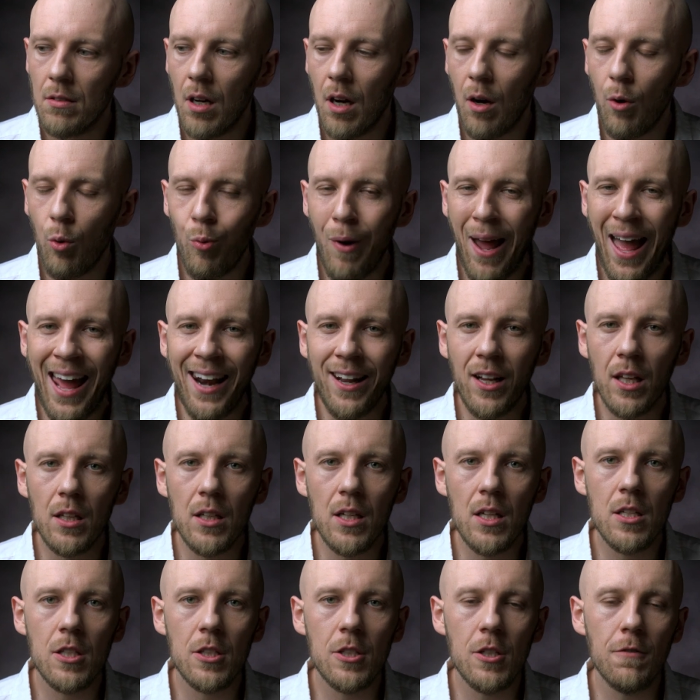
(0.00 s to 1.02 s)
a
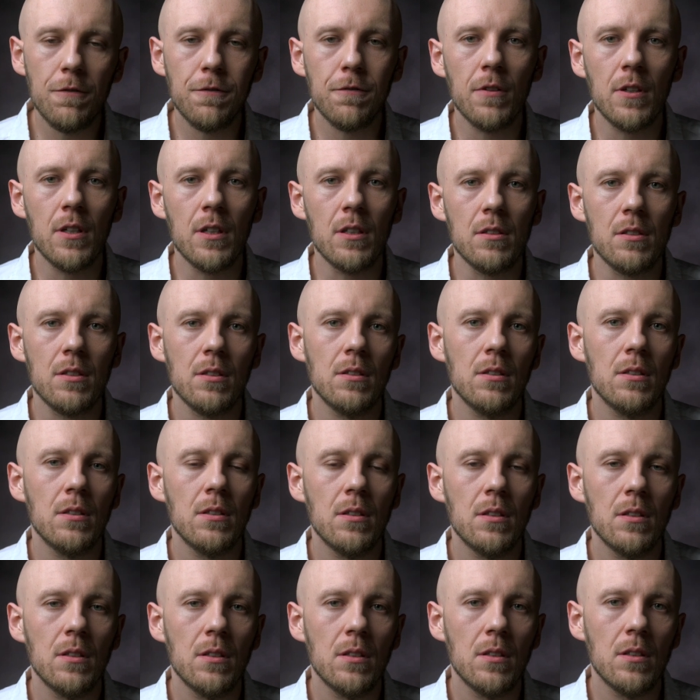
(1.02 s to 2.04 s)
radically different
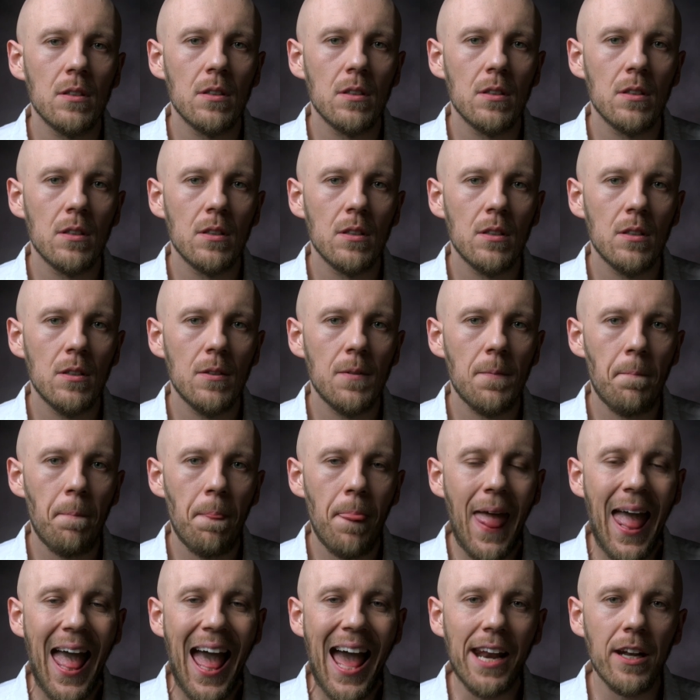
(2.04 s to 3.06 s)

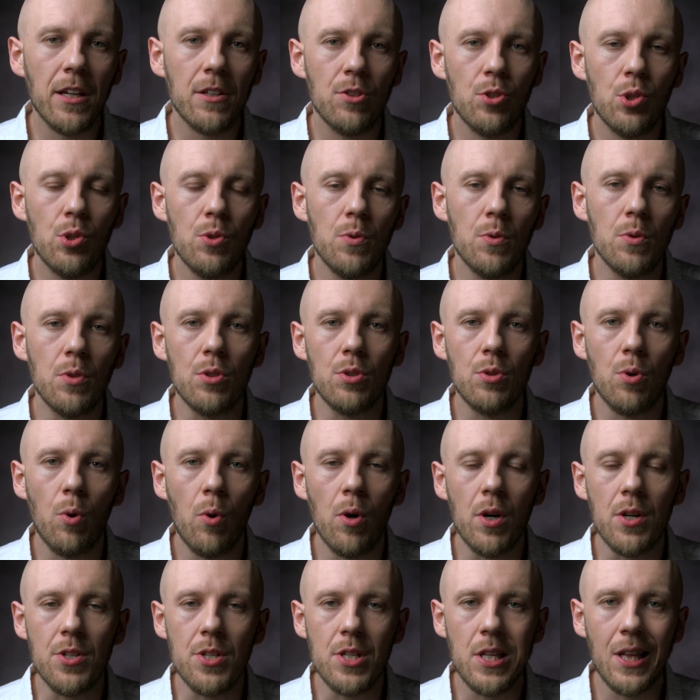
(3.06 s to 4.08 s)
attitude
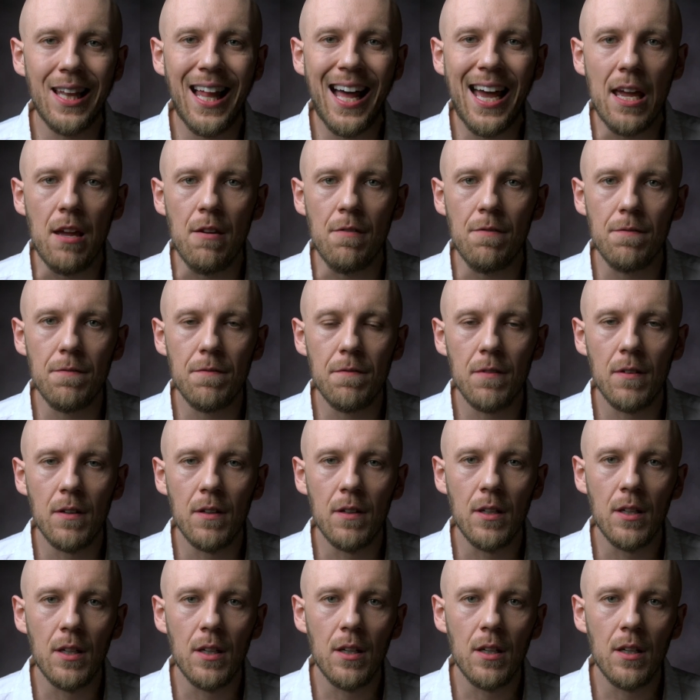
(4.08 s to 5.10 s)
towards life
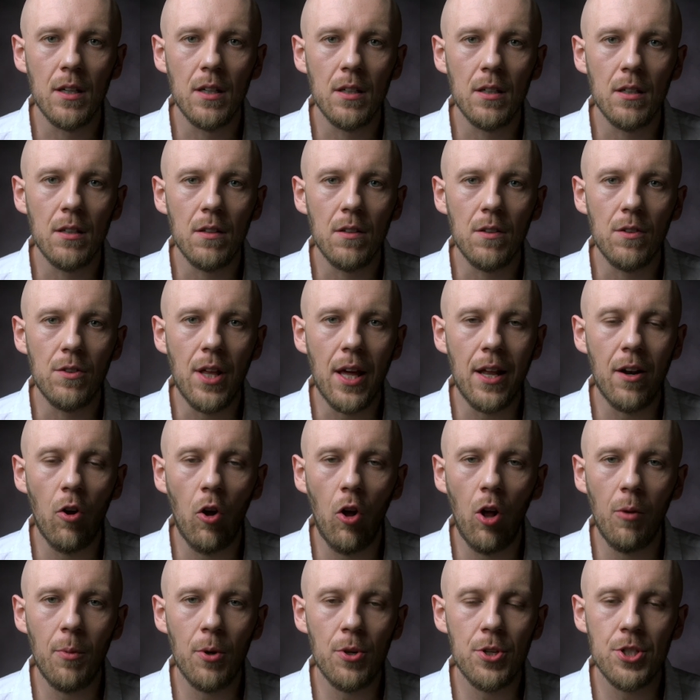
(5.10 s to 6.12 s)
than
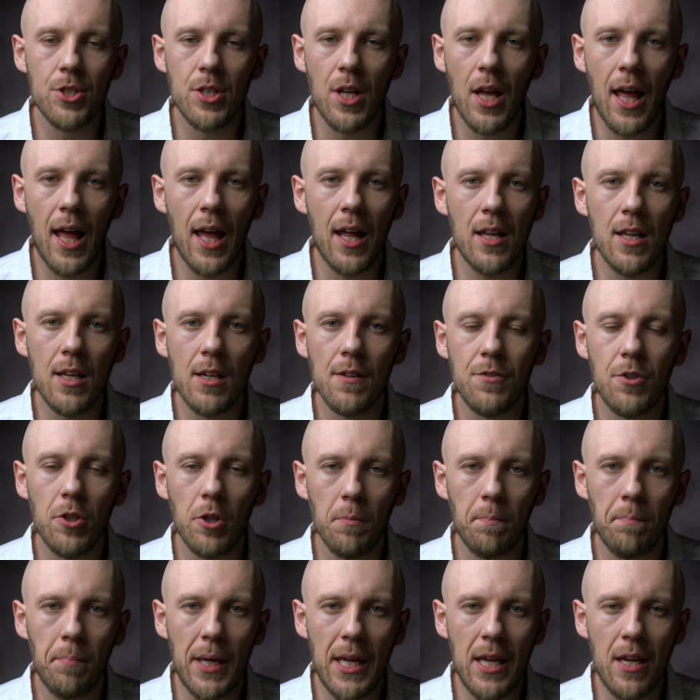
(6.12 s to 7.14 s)
almost any of your
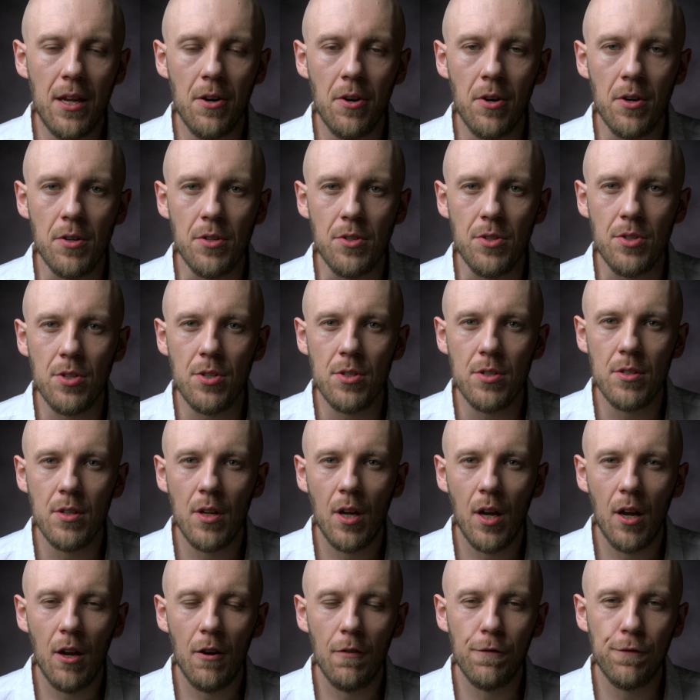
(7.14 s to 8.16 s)
peers,
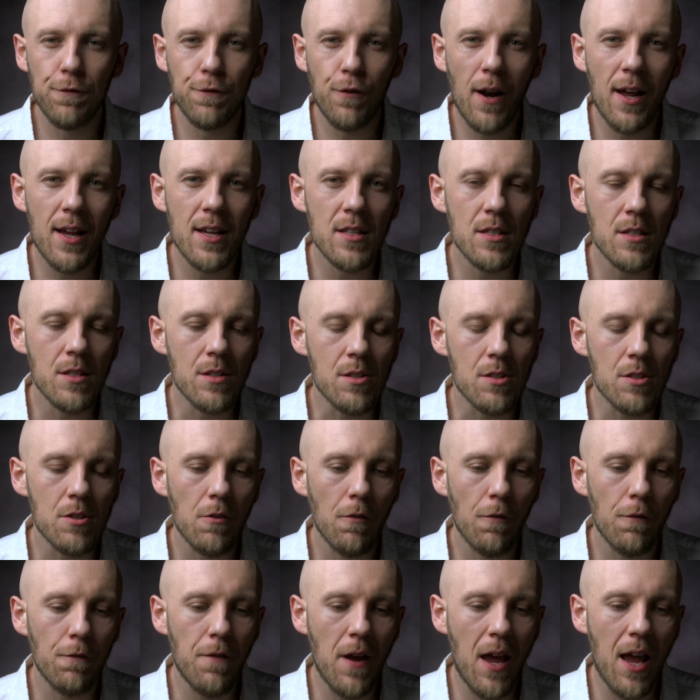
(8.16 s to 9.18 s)
friends,
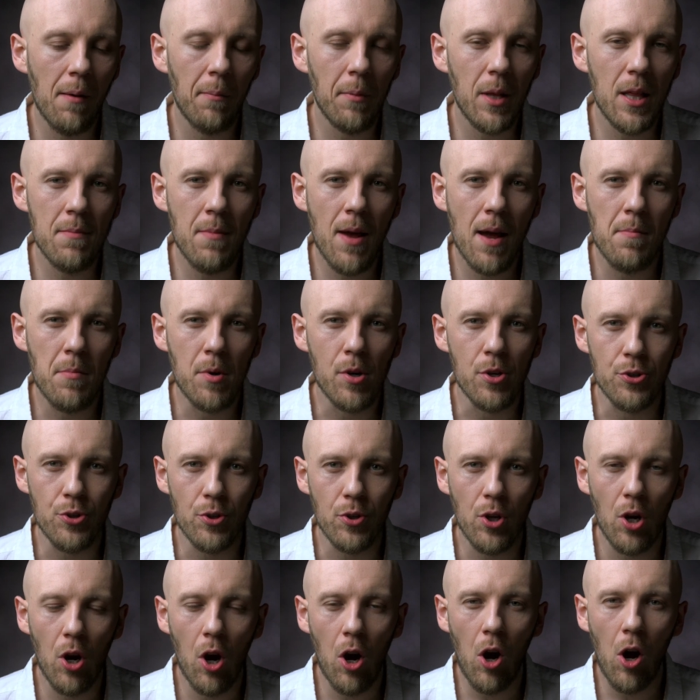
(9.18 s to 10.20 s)
family members, or
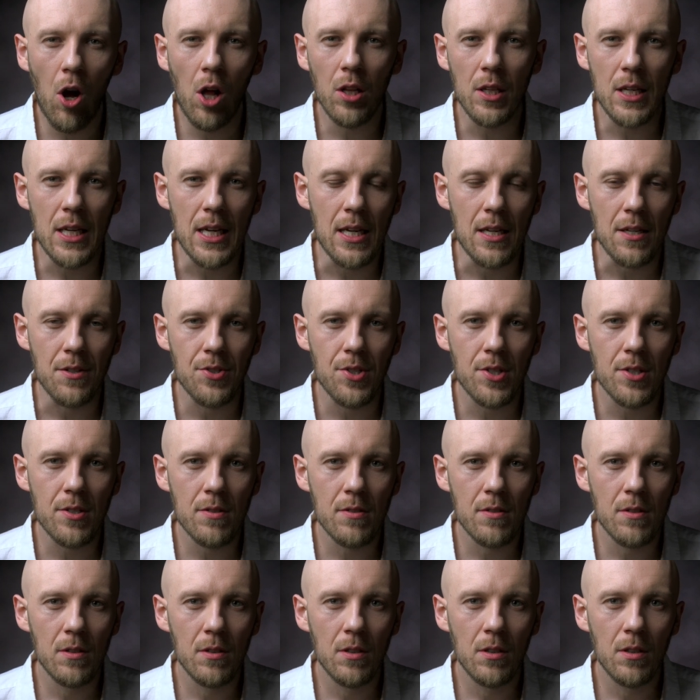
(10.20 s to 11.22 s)
colleagues,
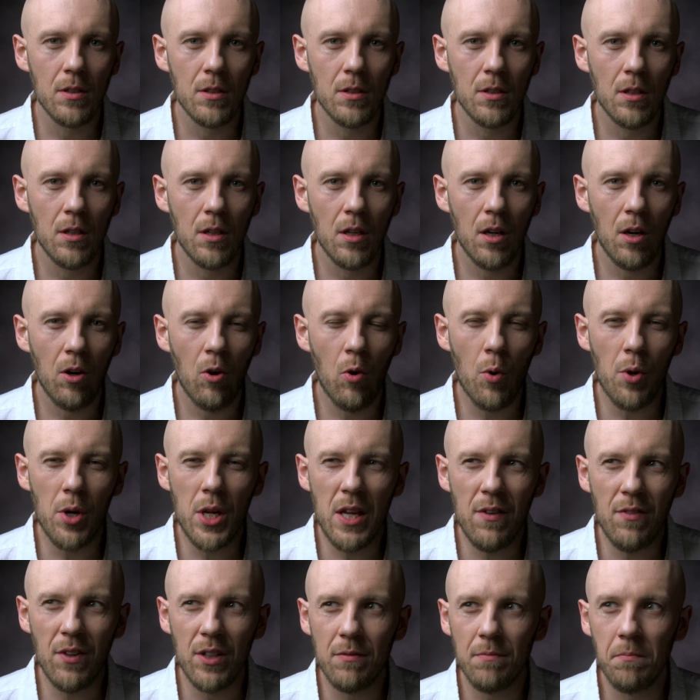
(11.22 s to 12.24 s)
or
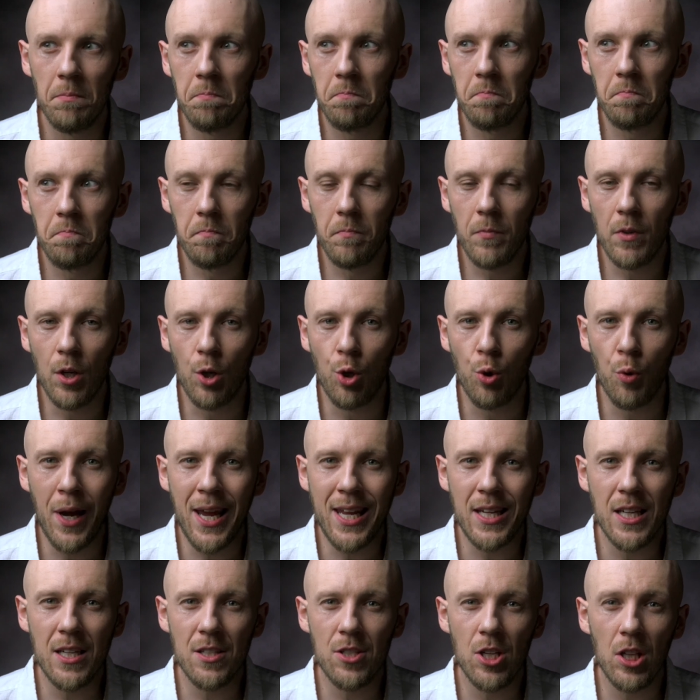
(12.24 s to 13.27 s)
even
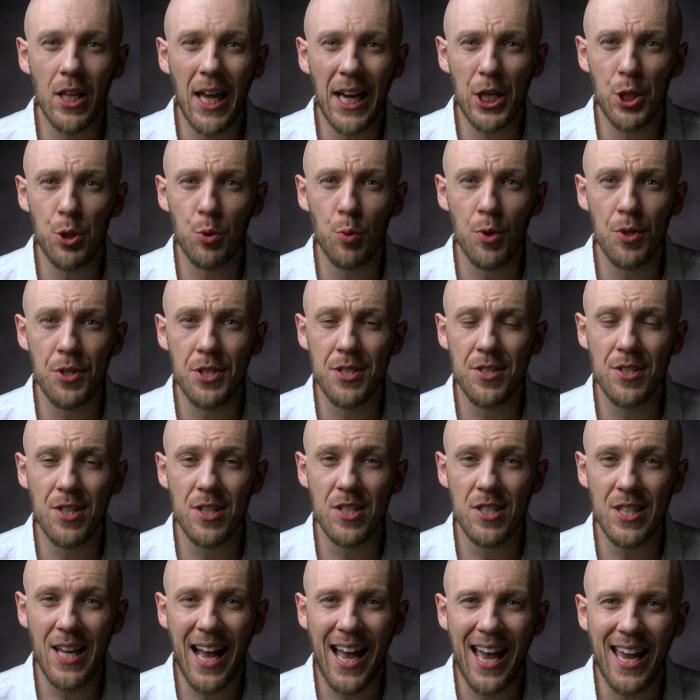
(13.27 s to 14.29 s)
great intellectuals in
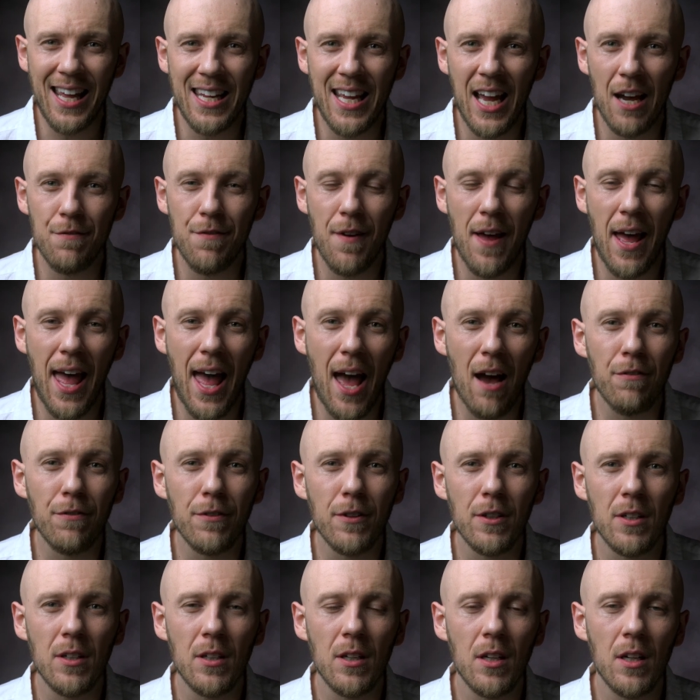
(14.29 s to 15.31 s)
society have
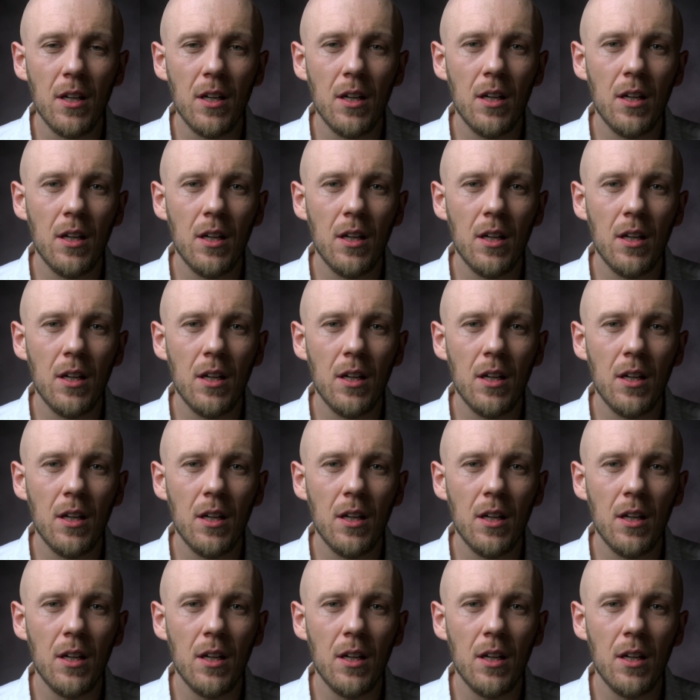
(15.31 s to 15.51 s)
ever